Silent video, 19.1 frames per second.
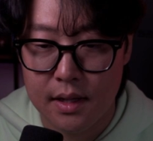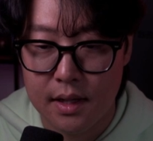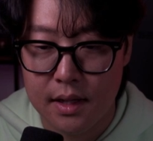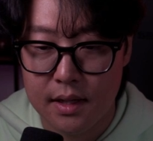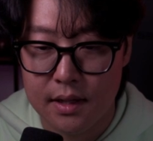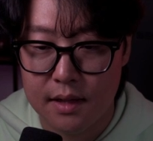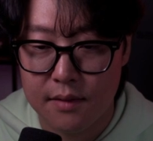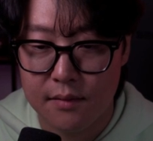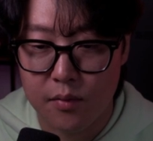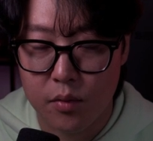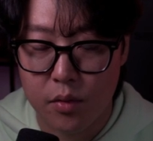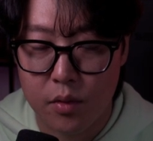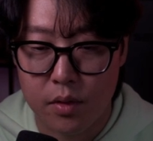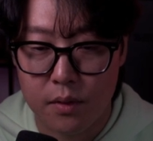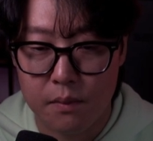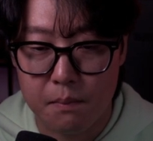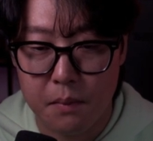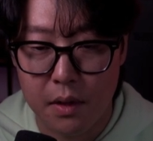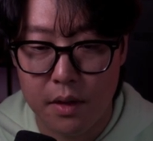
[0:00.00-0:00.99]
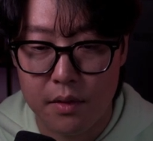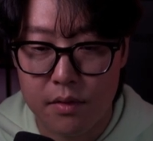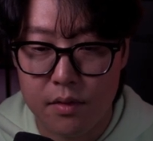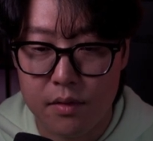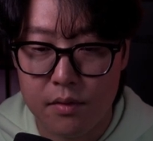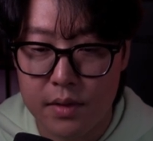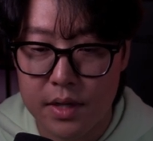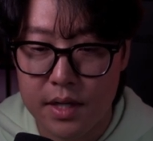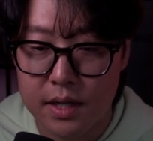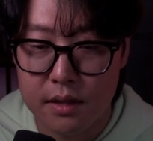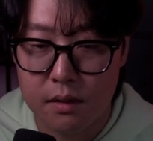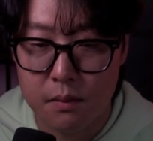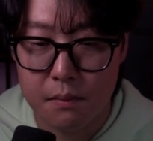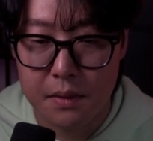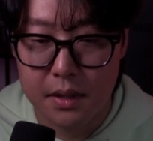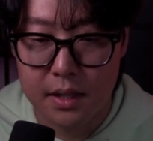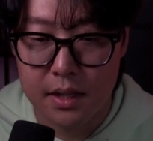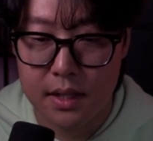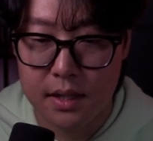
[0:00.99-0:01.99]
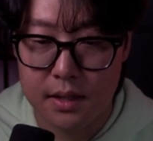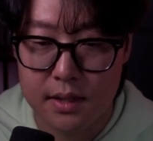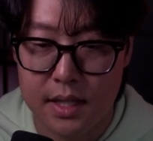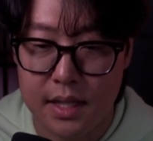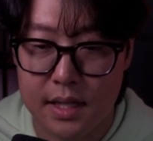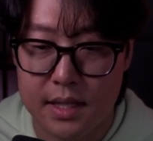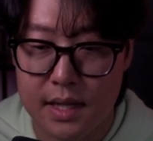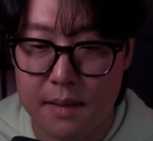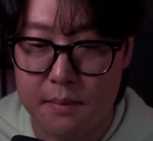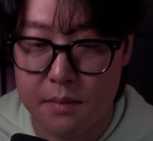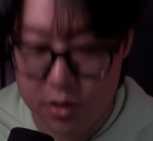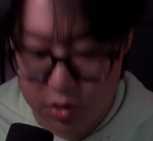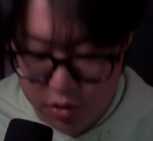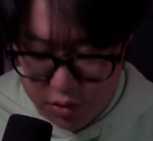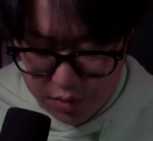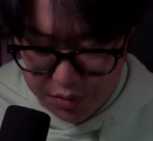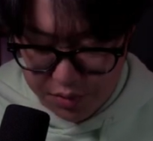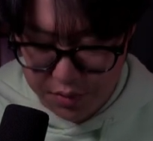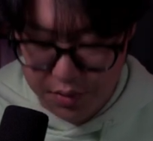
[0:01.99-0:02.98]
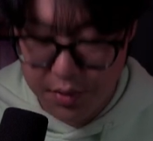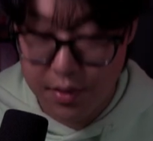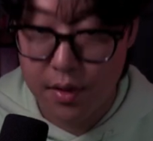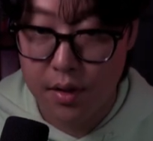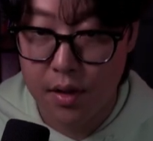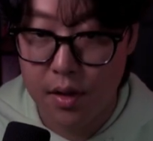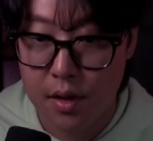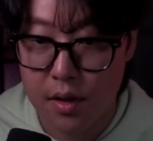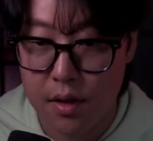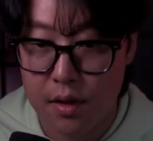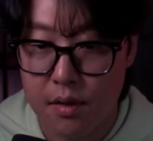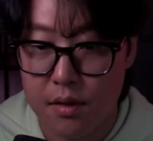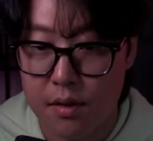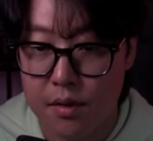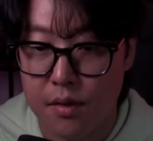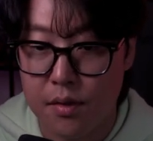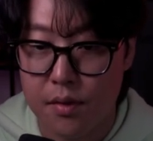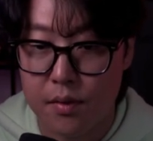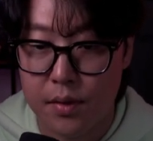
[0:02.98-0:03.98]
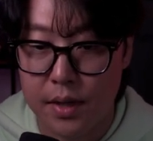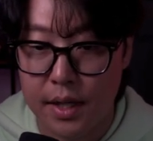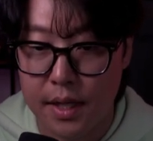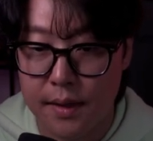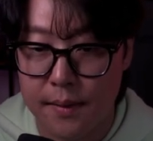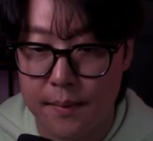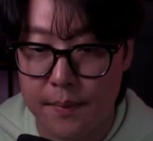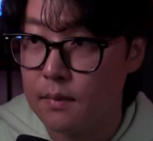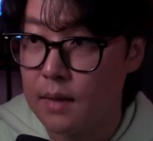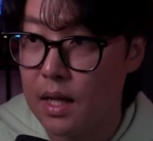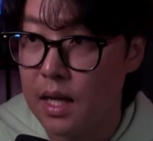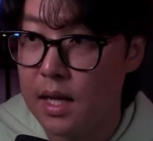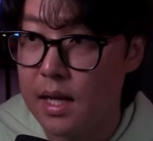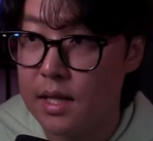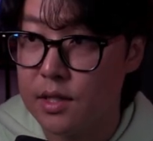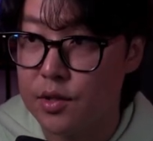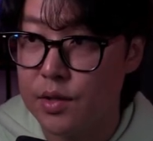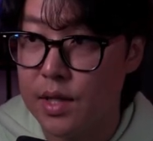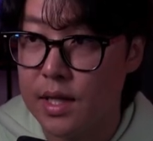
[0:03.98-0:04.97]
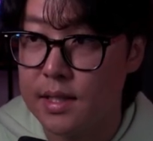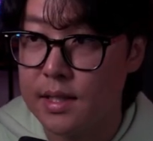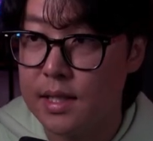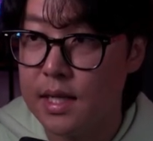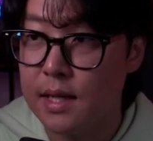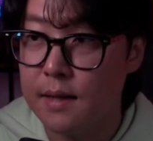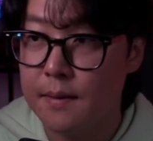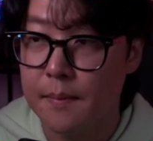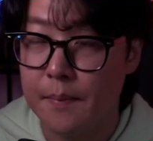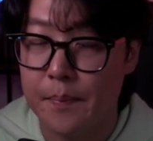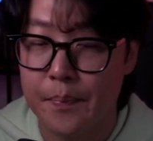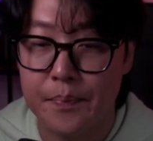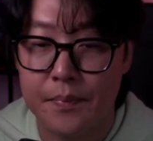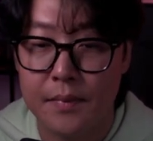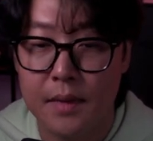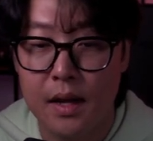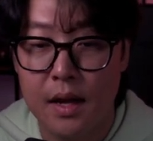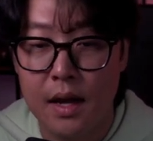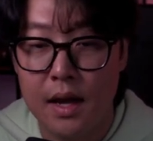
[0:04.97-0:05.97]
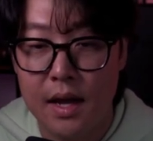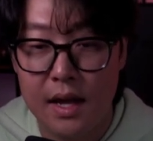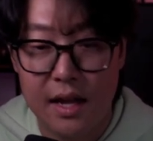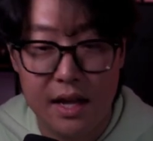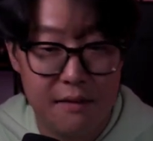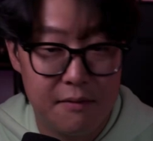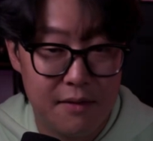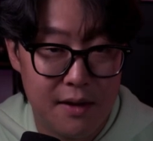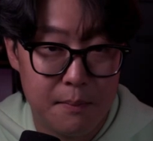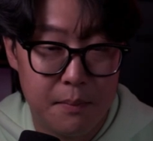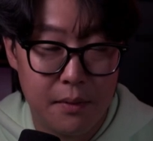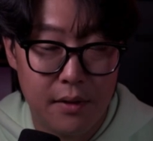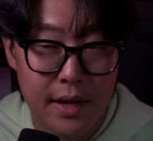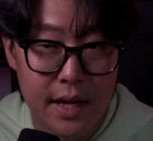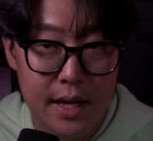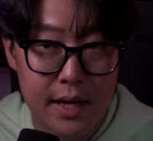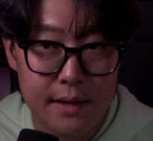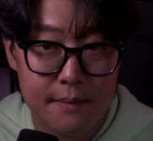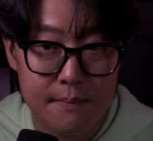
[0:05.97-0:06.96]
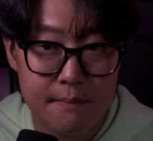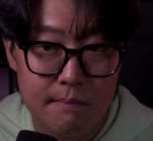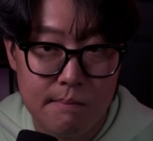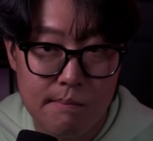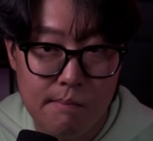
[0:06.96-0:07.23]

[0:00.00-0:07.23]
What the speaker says: And then for button 3, it'll be take damage 3. And as you can see, if I play it,